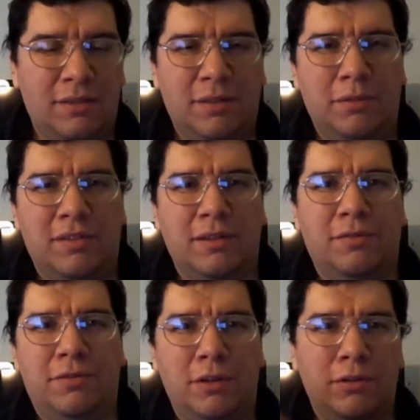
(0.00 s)
and she was
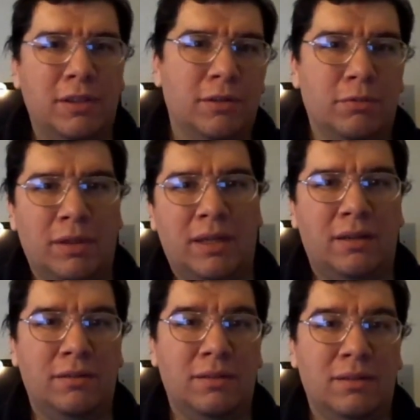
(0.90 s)
like floating
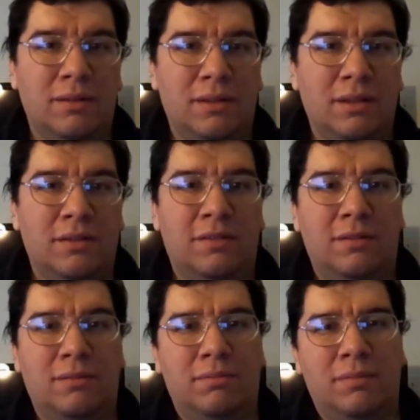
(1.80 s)
around in
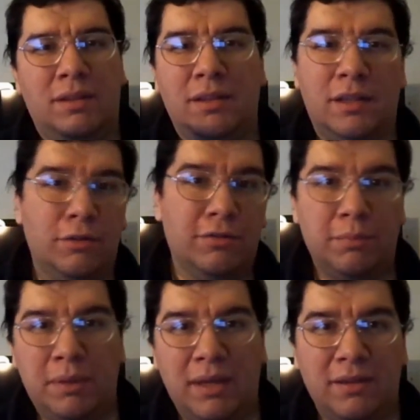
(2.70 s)
in outer
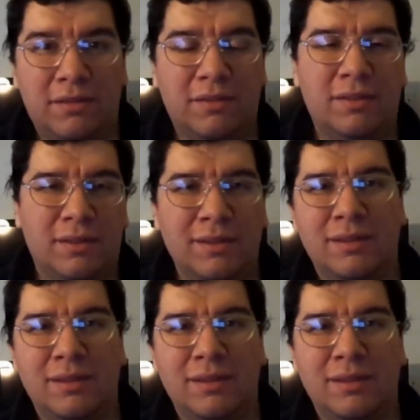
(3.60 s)
space